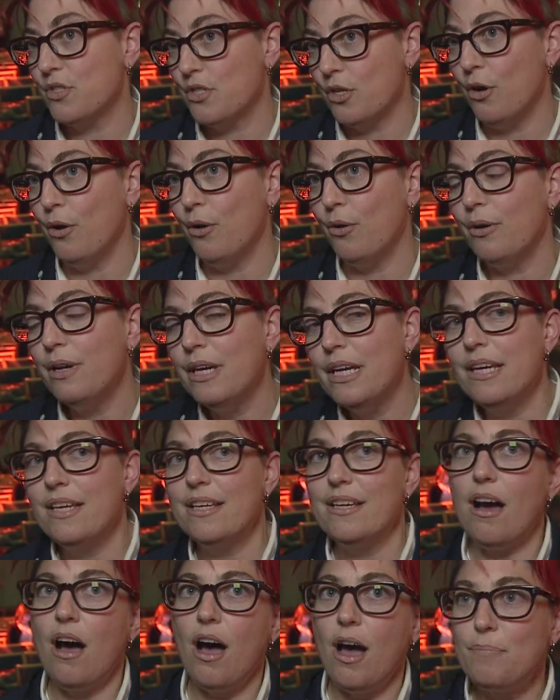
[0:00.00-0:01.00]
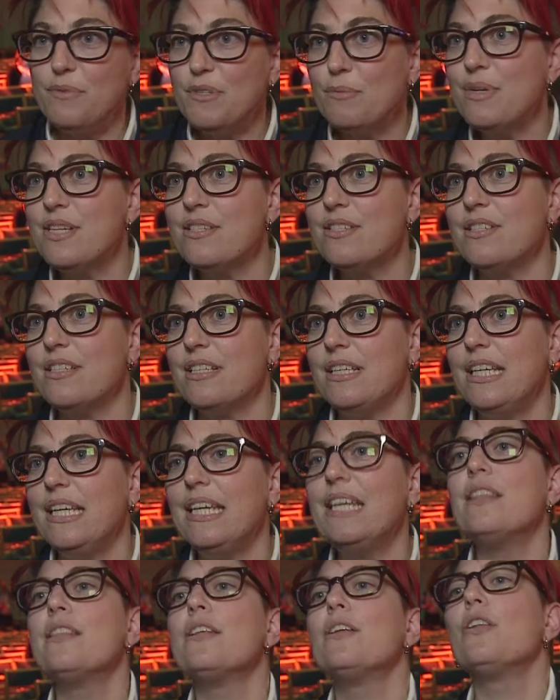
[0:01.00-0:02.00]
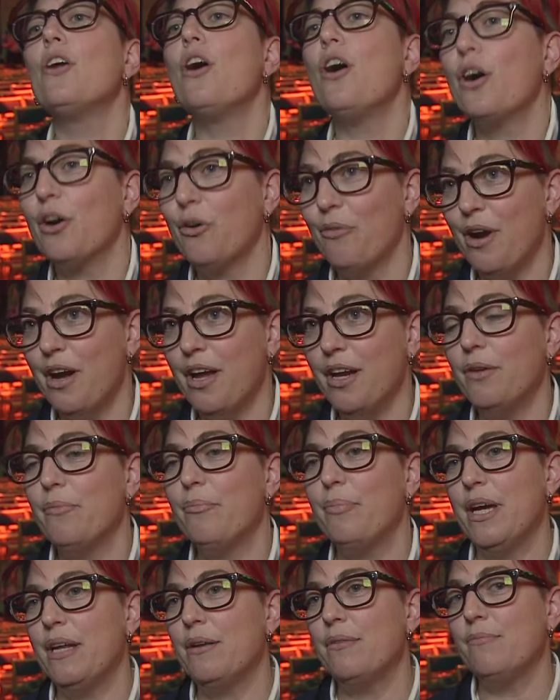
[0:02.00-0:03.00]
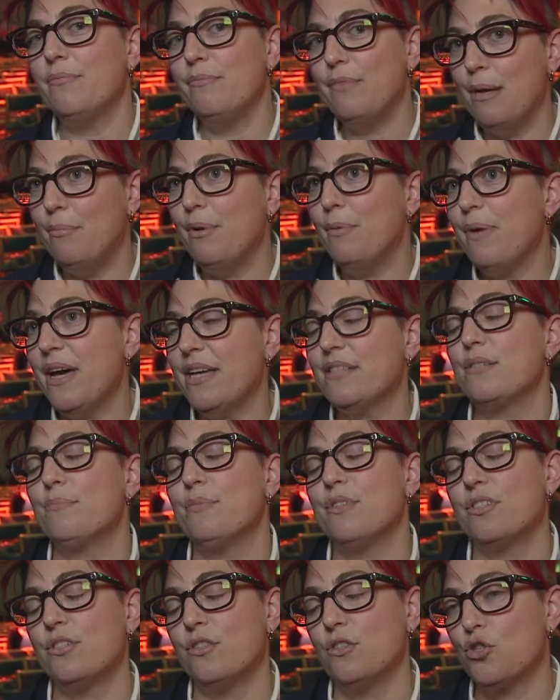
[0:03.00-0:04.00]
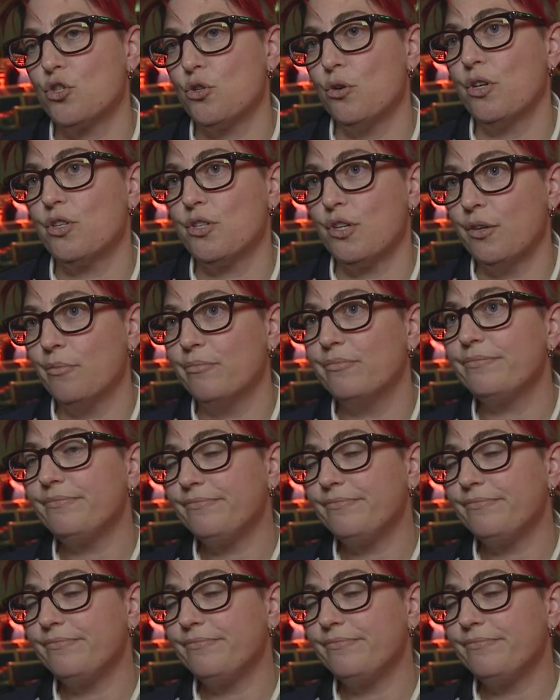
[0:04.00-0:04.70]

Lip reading: So optimist in the long run, but maybe pessimist in the short term.